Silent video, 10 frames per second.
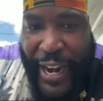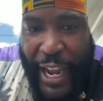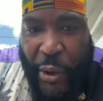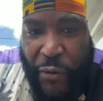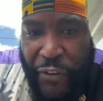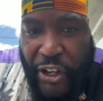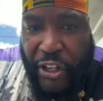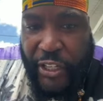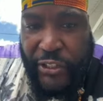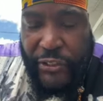not going for
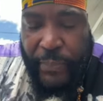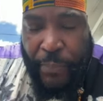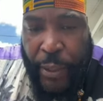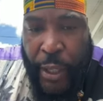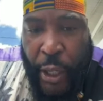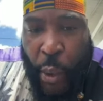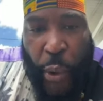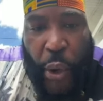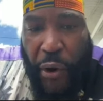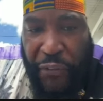cookies.
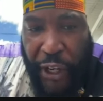We